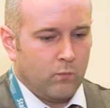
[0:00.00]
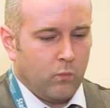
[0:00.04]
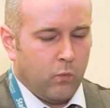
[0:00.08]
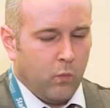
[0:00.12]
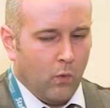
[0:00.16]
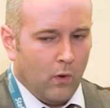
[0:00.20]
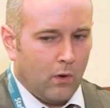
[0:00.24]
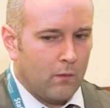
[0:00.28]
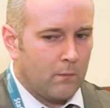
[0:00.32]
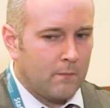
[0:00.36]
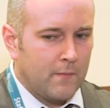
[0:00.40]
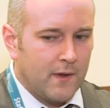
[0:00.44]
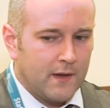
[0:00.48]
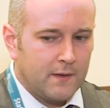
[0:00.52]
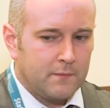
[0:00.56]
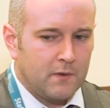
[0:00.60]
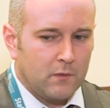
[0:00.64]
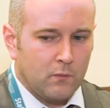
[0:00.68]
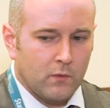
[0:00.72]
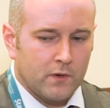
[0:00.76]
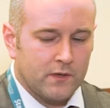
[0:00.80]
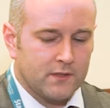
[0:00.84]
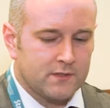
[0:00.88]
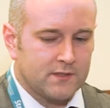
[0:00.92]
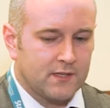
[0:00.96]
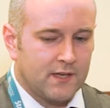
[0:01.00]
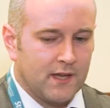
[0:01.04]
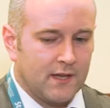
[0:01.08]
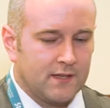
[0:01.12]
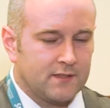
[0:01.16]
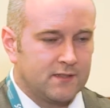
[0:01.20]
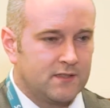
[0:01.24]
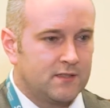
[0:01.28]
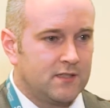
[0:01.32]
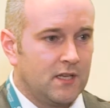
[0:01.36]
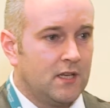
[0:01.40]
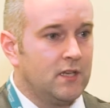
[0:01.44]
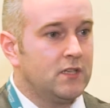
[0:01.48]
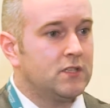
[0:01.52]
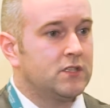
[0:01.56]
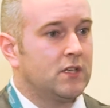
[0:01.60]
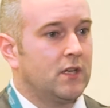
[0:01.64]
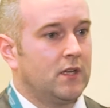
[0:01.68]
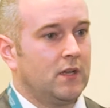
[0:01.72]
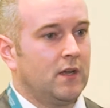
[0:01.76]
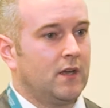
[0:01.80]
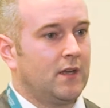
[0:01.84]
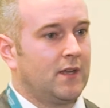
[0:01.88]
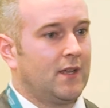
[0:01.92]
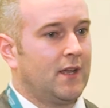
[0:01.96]
what made me want to get into
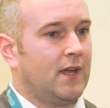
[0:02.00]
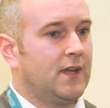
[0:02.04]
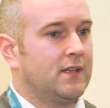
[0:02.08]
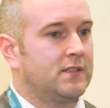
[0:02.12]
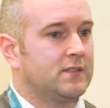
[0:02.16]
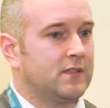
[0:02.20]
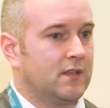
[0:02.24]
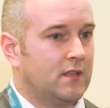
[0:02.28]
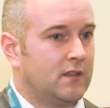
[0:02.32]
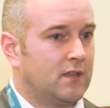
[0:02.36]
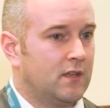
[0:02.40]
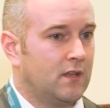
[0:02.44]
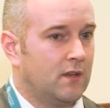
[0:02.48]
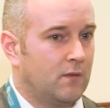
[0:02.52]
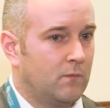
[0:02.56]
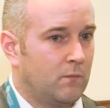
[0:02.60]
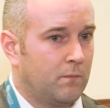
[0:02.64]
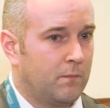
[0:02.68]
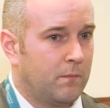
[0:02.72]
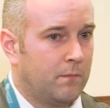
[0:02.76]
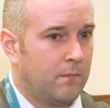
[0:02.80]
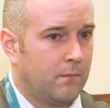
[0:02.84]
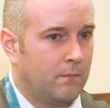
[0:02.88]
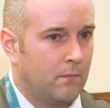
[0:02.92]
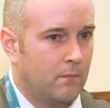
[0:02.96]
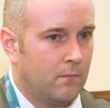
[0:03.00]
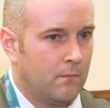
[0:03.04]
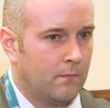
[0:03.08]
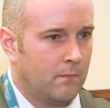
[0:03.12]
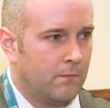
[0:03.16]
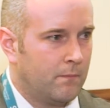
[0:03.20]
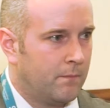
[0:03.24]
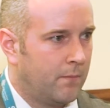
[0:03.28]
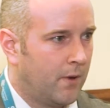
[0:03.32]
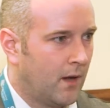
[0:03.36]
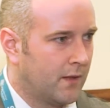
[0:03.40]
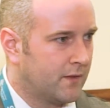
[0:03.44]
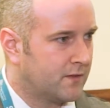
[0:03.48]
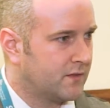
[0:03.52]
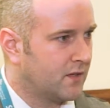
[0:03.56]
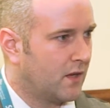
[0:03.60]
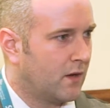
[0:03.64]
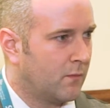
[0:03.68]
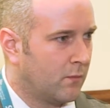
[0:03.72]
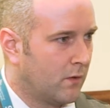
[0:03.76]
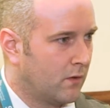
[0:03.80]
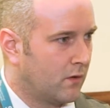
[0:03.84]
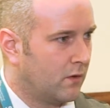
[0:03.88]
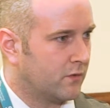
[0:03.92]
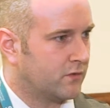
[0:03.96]
teaching? I guess I think by the
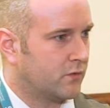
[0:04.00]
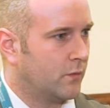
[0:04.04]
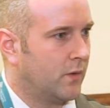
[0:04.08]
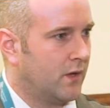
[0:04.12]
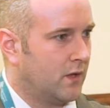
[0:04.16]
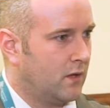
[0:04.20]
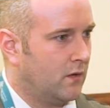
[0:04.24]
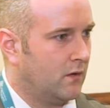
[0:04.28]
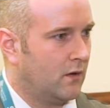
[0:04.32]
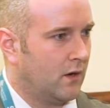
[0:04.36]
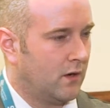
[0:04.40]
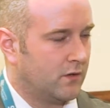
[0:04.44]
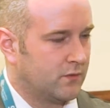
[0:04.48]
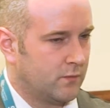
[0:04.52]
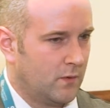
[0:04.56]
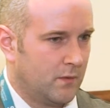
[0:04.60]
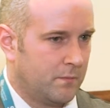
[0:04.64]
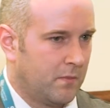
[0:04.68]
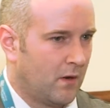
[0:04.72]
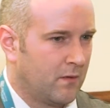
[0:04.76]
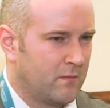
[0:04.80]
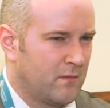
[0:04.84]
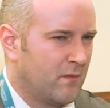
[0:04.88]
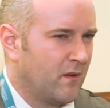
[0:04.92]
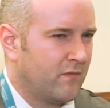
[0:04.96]
time I got to where you guys were, probably